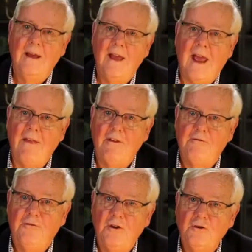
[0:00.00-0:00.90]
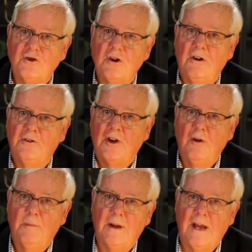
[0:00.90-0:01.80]
And the future is
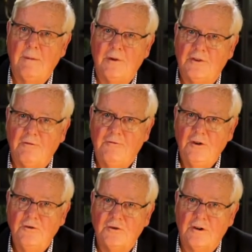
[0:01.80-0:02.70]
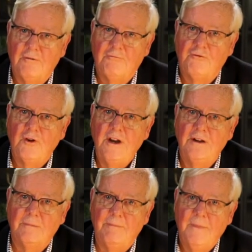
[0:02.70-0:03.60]
opened up as a future of
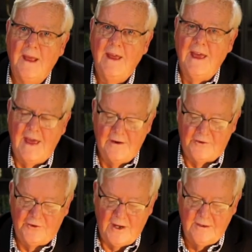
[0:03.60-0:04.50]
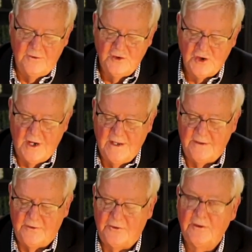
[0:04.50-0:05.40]
freedom and a second
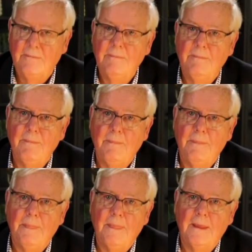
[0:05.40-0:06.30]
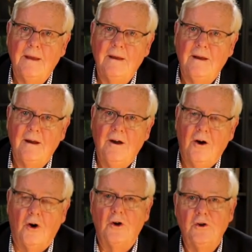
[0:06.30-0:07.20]
chance.
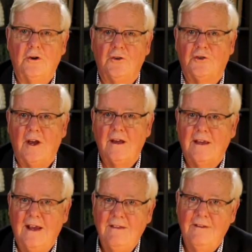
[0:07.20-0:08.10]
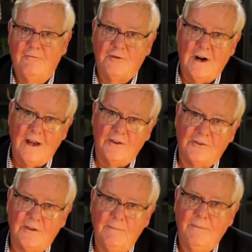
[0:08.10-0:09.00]
Or you can say again that for
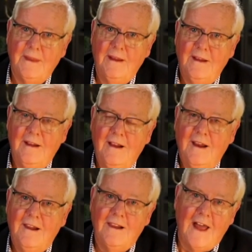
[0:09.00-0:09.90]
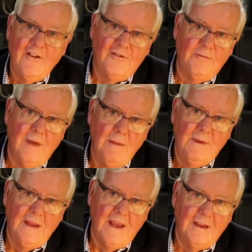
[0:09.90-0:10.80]
us, Life may
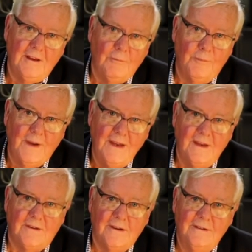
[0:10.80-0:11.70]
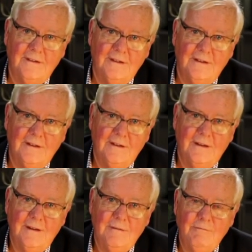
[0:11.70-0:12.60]
be incomplete,
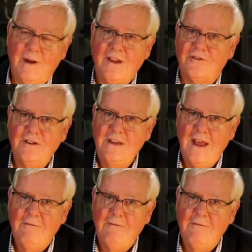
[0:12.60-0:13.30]
but it's never